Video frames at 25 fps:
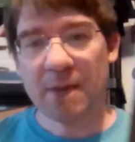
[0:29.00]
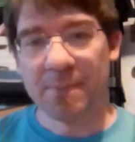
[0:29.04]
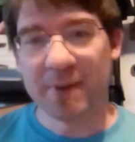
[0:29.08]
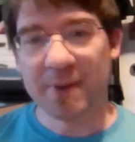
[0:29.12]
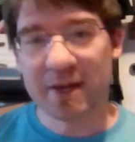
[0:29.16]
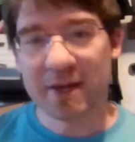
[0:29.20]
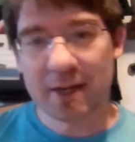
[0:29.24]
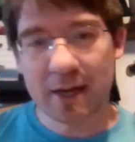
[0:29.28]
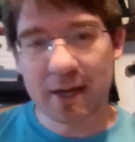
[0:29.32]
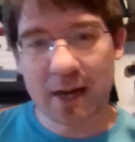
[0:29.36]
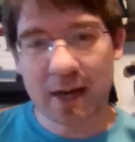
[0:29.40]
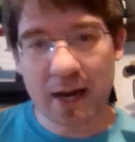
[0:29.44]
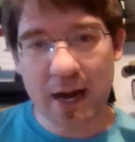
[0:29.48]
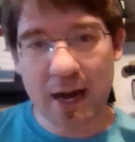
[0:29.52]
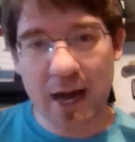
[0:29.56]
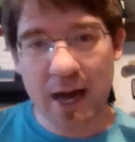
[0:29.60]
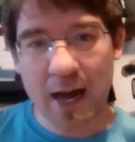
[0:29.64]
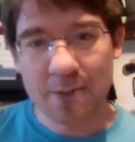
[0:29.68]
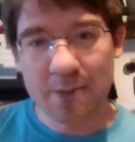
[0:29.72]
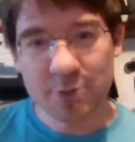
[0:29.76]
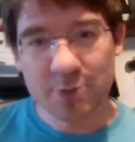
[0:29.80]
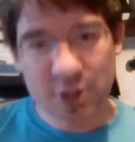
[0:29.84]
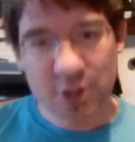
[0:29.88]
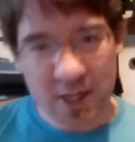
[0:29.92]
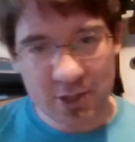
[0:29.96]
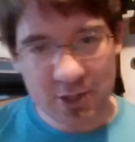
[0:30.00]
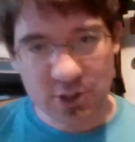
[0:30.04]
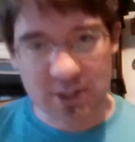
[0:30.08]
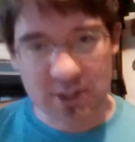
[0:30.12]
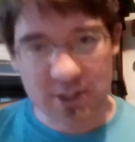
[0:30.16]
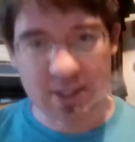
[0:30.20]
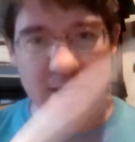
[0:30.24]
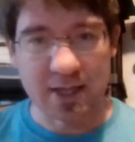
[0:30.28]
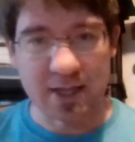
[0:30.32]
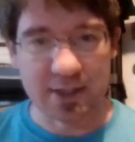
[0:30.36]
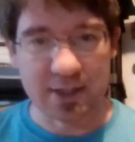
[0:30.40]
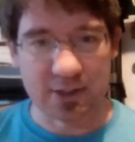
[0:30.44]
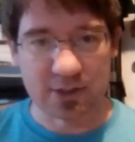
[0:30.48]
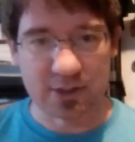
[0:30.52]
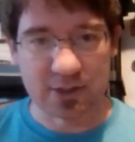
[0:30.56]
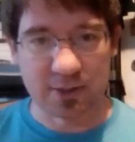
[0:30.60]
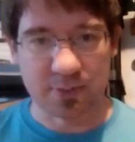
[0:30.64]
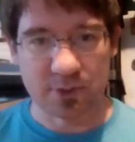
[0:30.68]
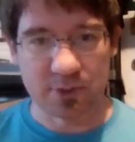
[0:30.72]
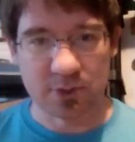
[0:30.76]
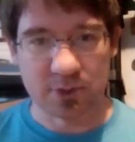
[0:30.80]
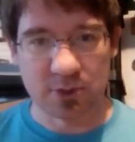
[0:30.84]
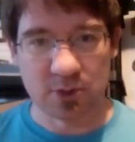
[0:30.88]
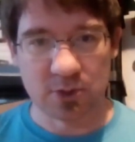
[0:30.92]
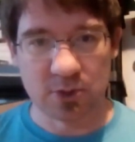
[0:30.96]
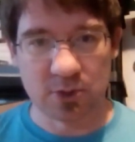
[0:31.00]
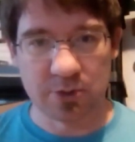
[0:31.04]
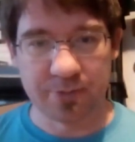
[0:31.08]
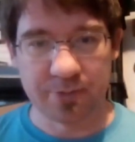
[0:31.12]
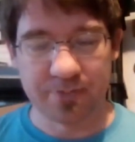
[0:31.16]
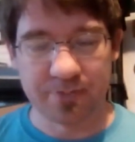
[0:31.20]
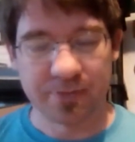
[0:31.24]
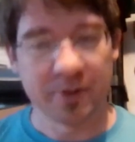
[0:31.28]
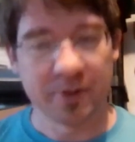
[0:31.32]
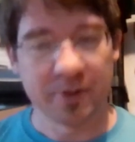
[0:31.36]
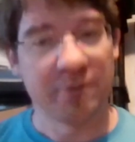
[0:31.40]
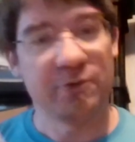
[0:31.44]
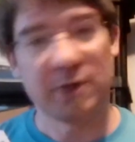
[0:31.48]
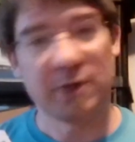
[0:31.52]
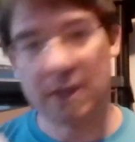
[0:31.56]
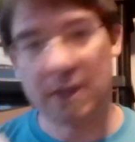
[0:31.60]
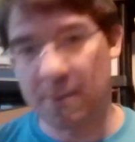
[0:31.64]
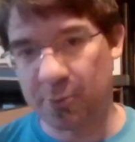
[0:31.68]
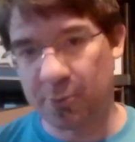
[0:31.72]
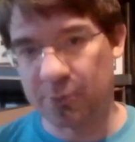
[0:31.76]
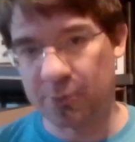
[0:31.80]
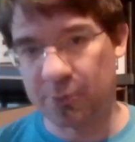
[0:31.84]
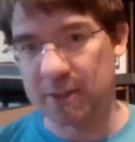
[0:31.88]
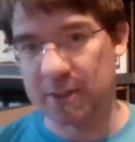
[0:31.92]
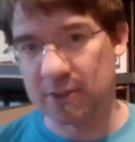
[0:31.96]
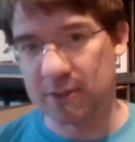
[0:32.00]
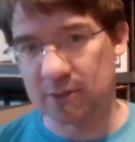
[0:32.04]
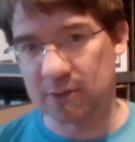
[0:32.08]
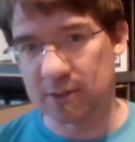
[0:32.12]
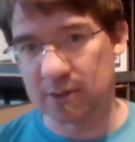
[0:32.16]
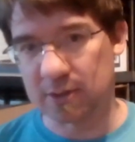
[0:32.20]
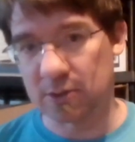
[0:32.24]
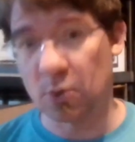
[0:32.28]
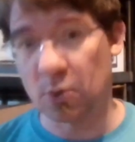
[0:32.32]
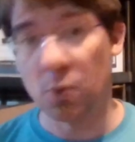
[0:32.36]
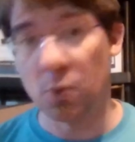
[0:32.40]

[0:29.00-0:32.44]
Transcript: but I'm changing that in this episode for a couple reasons.